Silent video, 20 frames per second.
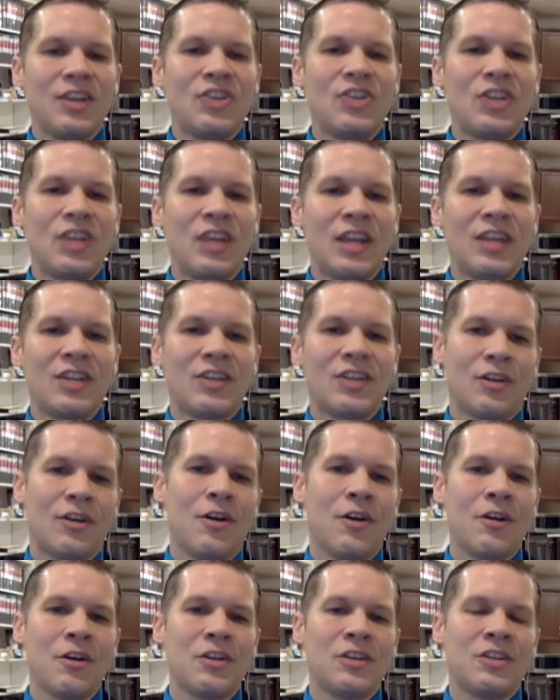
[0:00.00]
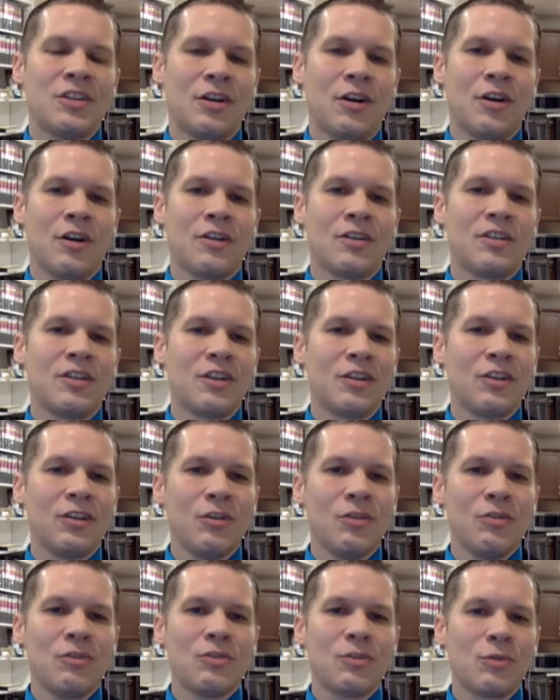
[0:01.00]
can change the hardest hearts. And to
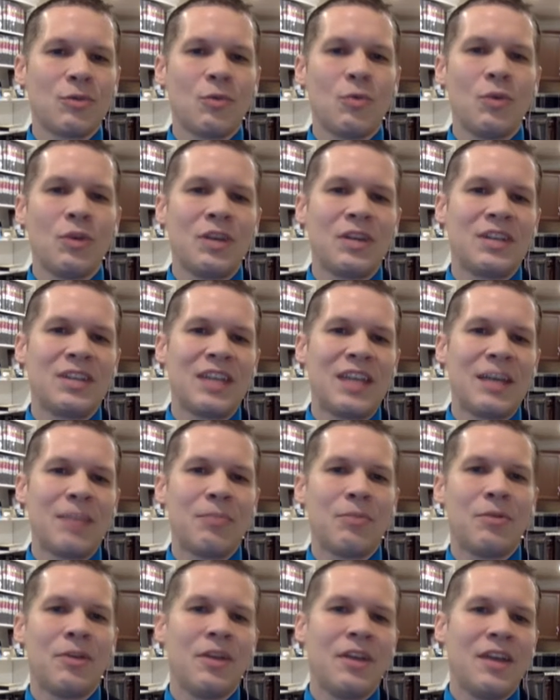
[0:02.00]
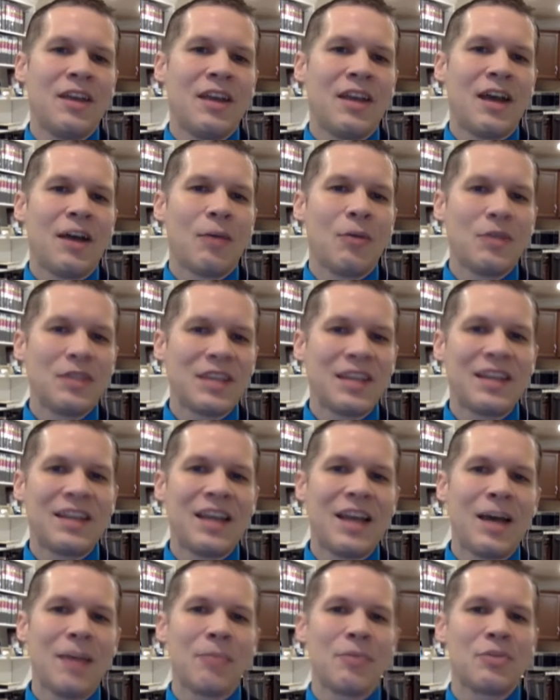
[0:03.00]
close with one example, I once had
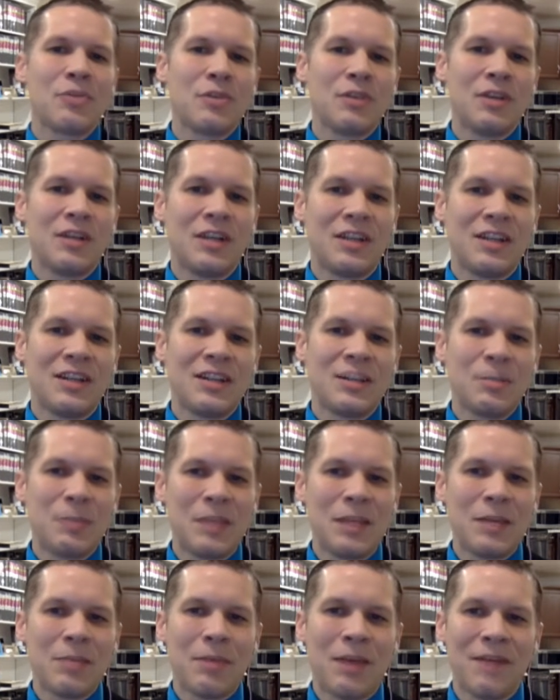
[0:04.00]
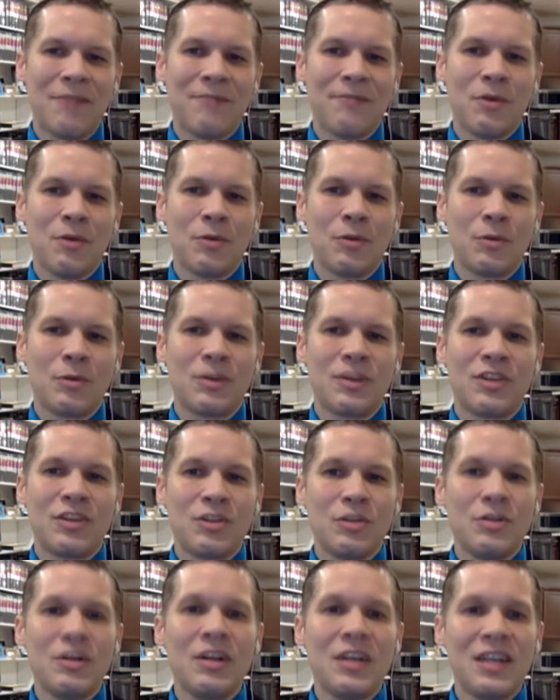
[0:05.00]
the opportunity to speak by phone with the
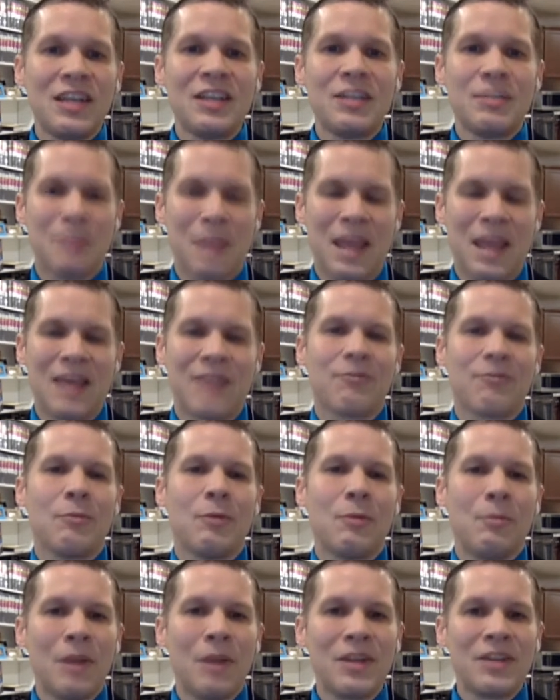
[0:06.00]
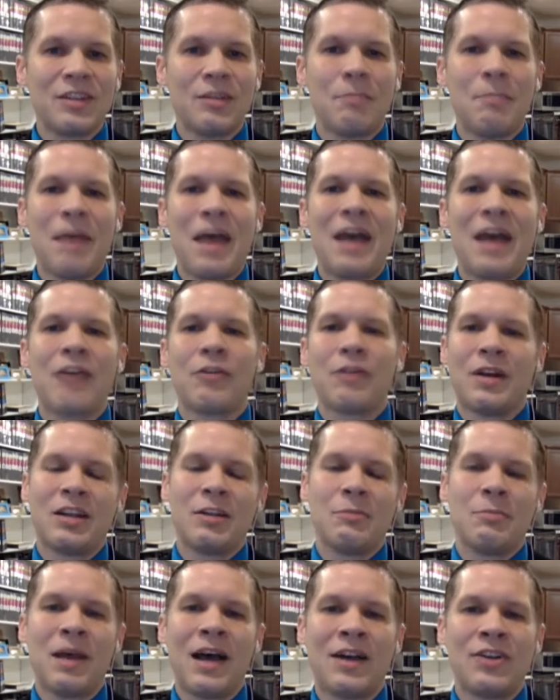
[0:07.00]
Sudanese man from a Muslim background
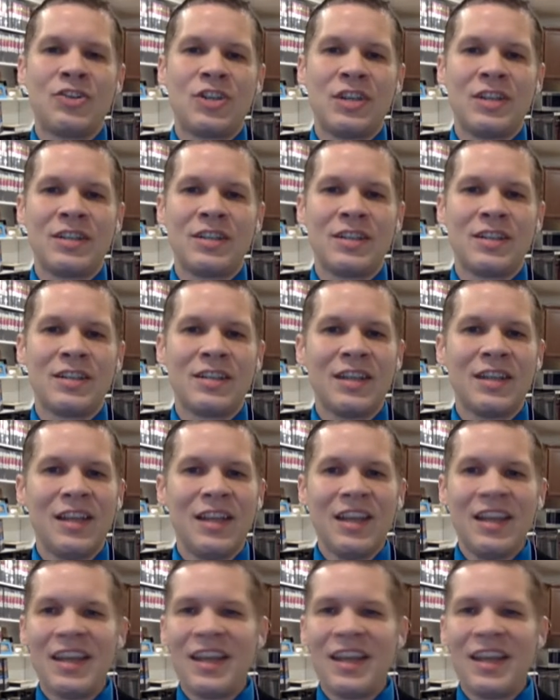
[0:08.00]
about Jesus.